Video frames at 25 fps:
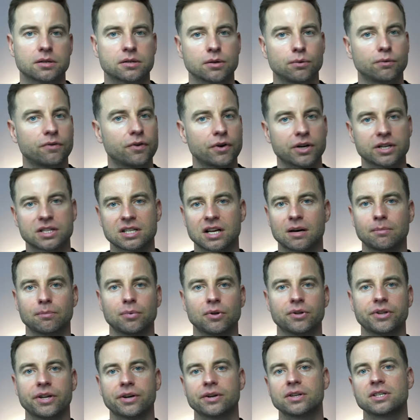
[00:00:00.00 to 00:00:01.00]
So for
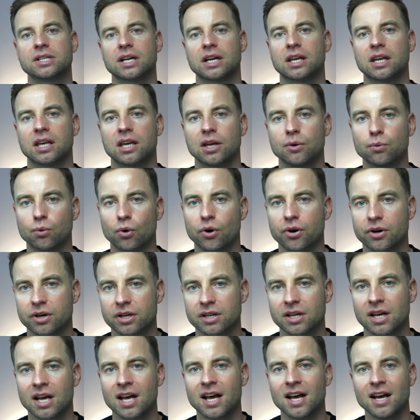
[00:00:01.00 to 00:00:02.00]
example, there is a
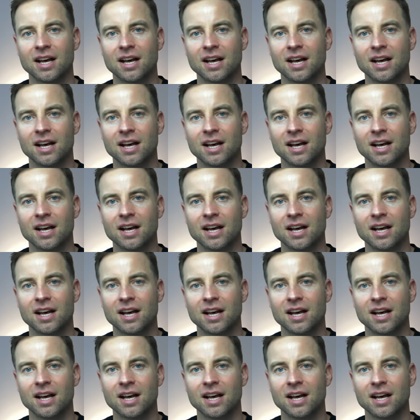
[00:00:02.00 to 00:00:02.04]
keyword